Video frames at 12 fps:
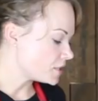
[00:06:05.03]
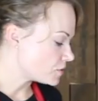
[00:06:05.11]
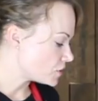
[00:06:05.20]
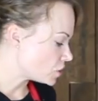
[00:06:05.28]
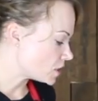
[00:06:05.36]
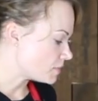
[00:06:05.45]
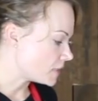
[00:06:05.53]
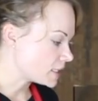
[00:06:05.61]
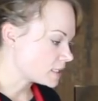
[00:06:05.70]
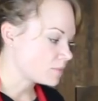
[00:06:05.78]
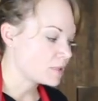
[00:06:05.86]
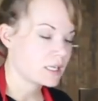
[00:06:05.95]
I do is just
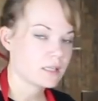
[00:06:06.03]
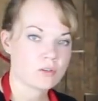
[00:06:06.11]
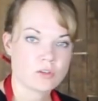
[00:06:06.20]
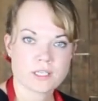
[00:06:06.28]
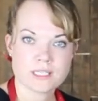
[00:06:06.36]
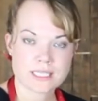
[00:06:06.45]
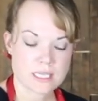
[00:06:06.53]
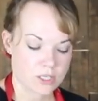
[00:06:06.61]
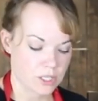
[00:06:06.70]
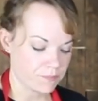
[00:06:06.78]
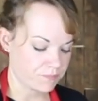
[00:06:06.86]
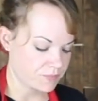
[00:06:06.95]
mix them in a little
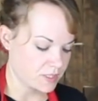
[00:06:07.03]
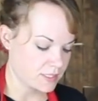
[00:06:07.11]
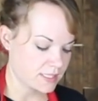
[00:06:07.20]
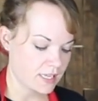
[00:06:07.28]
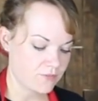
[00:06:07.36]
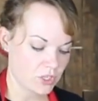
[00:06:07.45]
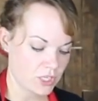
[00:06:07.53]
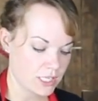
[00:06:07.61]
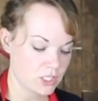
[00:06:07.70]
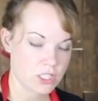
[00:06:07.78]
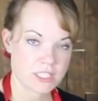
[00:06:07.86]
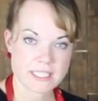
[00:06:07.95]
container. Save your
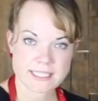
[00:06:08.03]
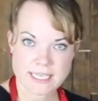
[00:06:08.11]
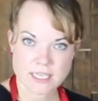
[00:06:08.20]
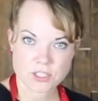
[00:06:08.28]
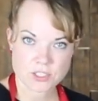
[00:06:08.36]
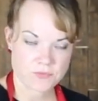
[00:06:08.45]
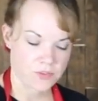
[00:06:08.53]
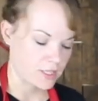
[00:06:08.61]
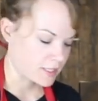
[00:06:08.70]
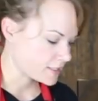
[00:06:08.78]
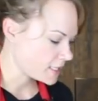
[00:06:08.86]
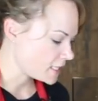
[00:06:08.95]
kitchen containers for
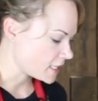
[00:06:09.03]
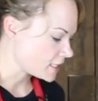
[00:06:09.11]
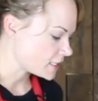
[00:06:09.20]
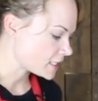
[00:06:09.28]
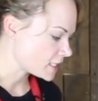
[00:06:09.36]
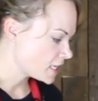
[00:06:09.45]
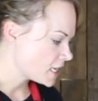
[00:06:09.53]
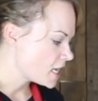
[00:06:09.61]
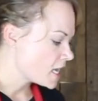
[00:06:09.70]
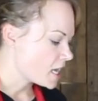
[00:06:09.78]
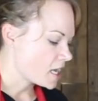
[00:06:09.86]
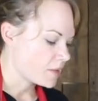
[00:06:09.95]
things like this.
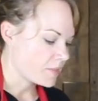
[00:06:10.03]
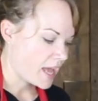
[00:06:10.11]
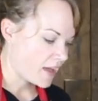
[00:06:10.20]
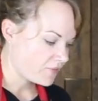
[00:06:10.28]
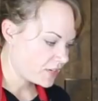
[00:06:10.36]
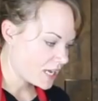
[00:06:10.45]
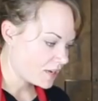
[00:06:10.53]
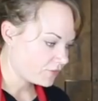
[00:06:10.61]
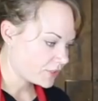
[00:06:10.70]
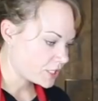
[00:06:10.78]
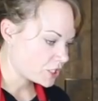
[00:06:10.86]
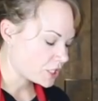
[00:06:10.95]
Um, half and
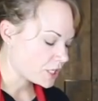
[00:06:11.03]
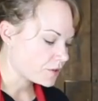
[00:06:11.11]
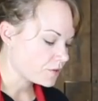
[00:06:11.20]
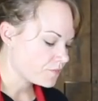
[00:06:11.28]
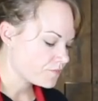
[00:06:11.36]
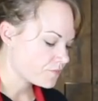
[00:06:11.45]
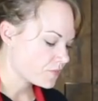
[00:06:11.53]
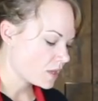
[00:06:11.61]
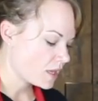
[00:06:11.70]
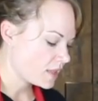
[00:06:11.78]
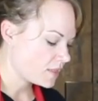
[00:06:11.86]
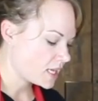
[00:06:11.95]
half ratio.
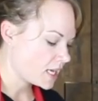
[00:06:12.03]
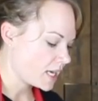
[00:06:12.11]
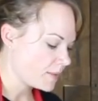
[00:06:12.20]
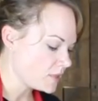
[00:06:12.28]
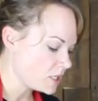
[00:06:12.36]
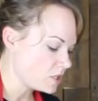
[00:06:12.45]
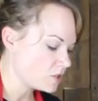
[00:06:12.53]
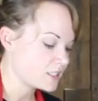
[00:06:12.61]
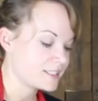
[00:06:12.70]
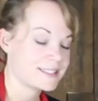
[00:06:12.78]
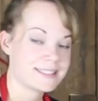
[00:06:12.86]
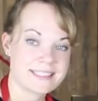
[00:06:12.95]
And then I'm going to
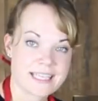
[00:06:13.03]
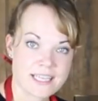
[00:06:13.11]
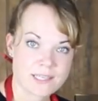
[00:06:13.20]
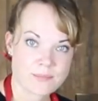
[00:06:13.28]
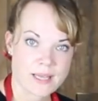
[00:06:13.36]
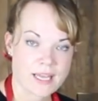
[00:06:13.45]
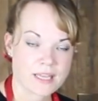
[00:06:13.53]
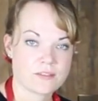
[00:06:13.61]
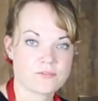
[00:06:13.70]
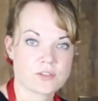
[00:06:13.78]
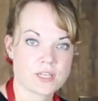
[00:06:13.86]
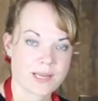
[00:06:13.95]
use a stain
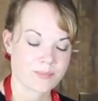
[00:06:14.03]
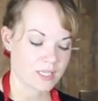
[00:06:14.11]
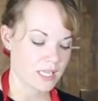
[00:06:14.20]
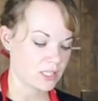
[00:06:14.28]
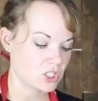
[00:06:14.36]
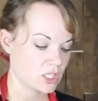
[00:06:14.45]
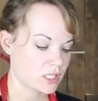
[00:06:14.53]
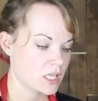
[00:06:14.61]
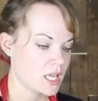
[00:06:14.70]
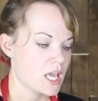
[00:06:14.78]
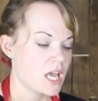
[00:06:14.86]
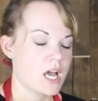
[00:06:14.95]
pad for an application.
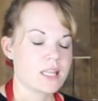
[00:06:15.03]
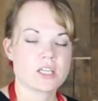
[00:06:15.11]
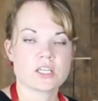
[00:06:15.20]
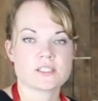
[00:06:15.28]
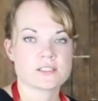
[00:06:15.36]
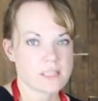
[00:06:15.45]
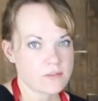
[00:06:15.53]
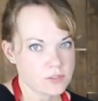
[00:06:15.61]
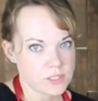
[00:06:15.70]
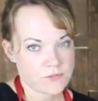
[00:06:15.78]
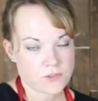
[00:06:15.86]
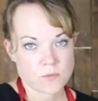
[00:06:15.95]
There are
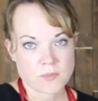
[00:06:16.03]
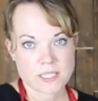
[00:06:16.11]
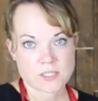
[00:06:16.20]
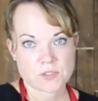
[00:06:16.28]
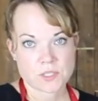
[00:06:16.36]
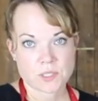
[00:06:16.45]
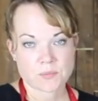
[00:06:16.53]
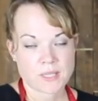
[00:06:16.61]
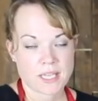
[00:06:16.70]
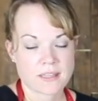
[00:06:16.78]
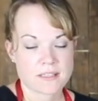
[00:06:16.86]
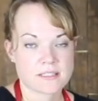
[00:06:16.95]
several different ways you can
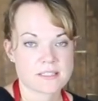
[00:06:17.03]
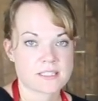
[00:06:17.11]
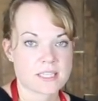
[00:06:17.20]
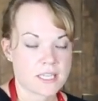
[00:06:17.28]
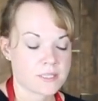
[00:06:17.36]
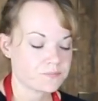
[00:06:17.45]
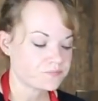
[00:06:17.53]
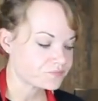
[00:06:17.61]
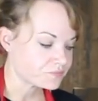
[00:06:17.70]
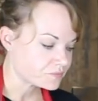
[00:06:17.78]
apply this stain.